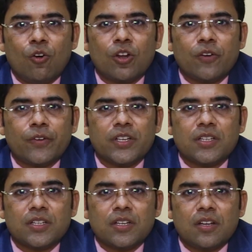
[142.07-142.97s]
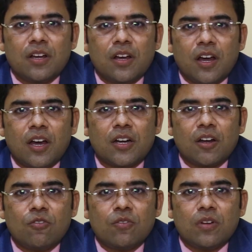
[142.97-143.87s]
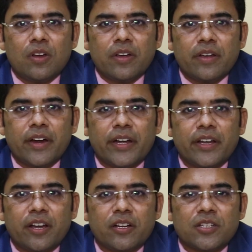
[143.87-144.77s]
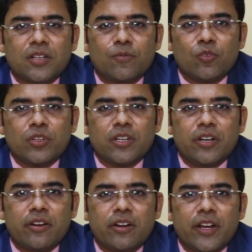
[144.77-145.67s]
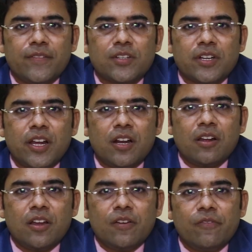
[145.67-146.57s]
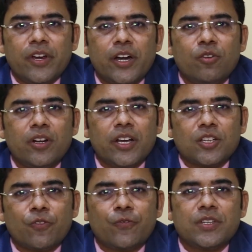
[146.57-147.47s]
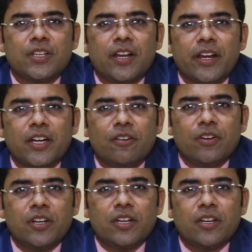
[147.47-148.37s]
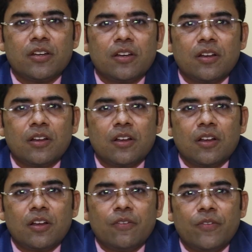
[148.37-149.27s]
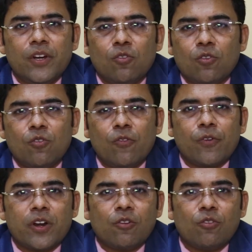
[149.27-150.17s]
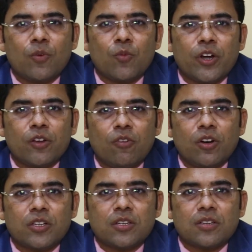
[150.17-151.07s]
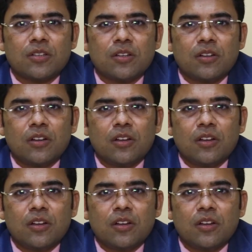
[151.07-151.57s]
All of us are now getting accustomed to a sedentary lifestyle. We are doing less of physical activity. We don't go for regular morning walks.